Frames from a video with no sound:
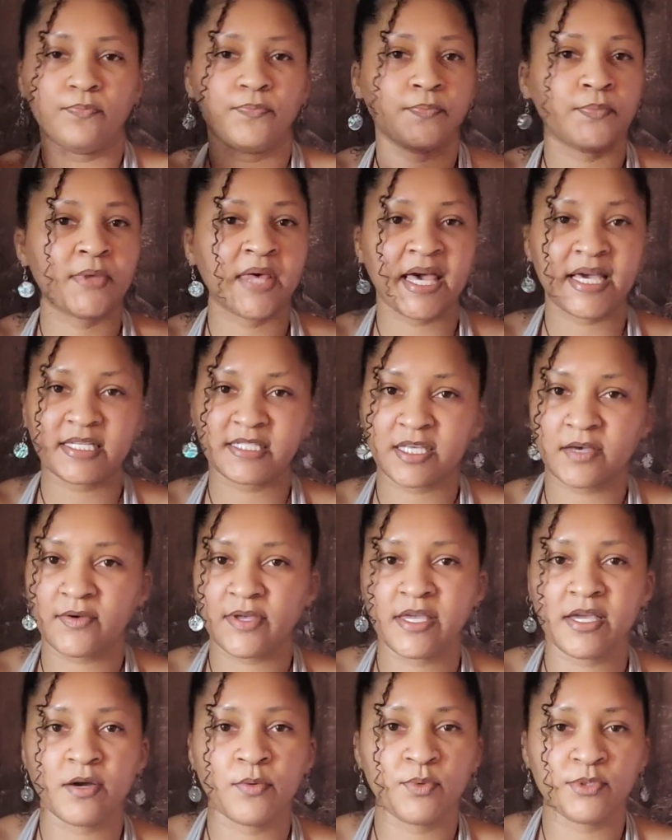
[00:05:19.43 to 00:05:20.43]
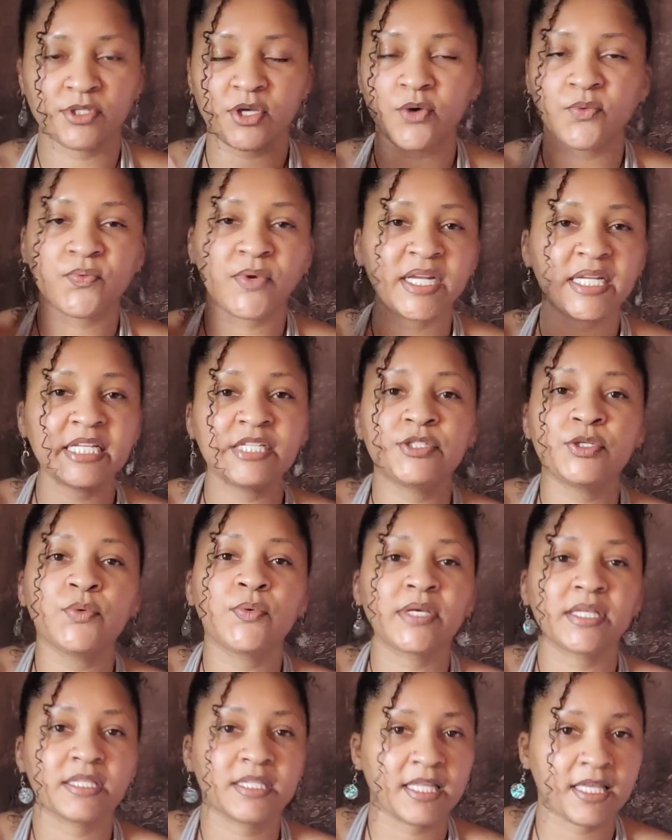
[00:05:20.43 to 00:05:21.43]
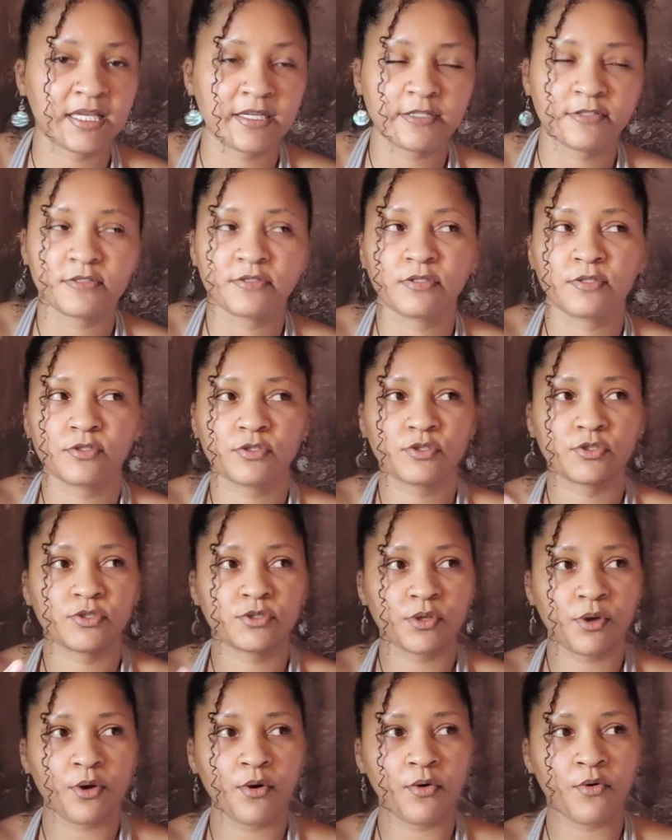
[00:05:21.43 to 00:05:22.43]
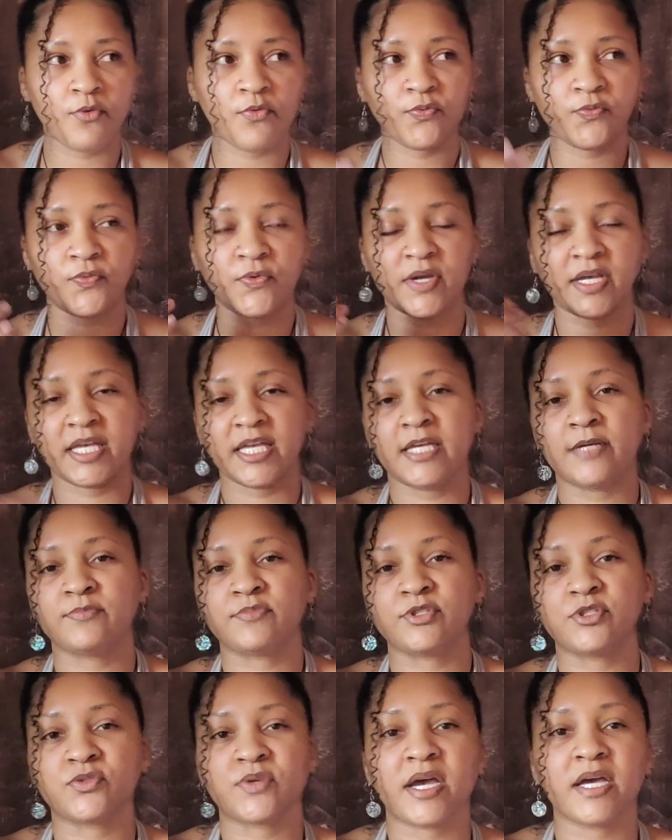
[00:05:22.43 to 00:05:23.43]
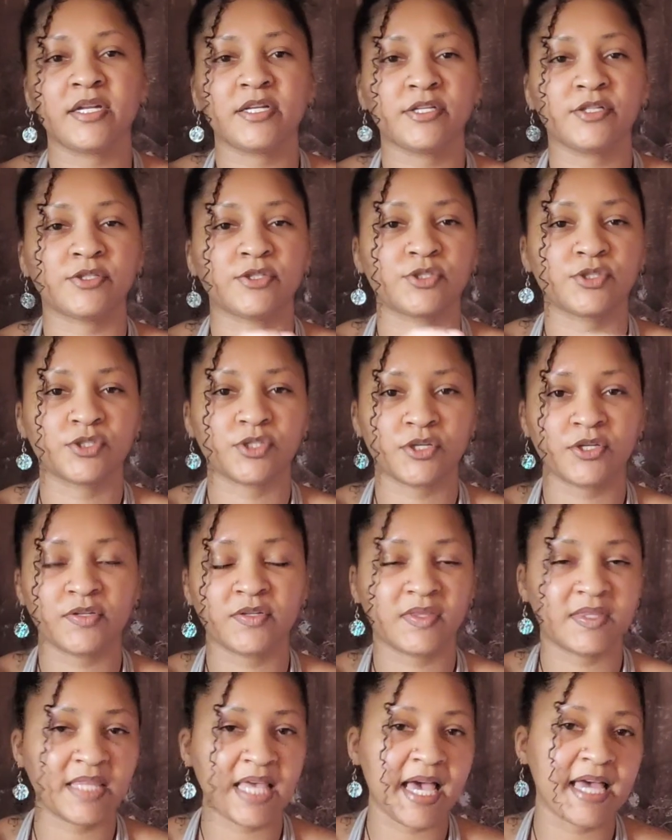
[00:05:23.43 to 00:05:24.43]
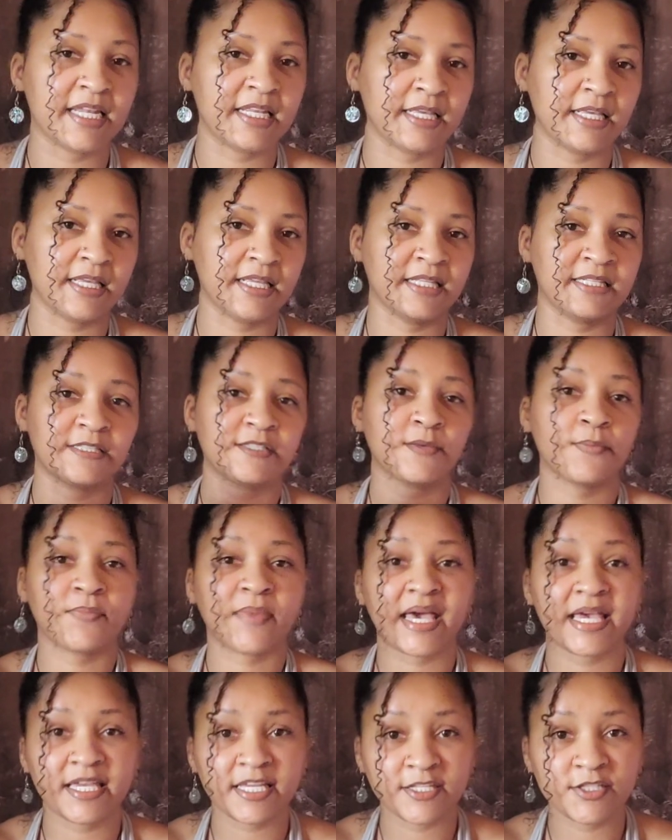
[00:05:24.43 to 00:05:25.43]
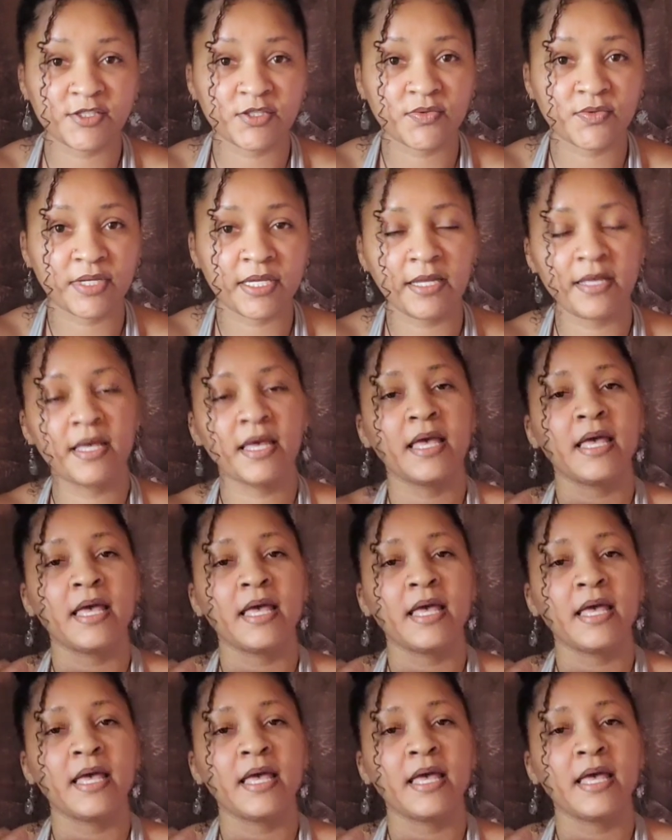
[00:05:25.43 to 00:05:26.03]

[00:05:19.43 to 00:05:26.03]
Blacks out here was already doing things. So for him to try to insert that into my history,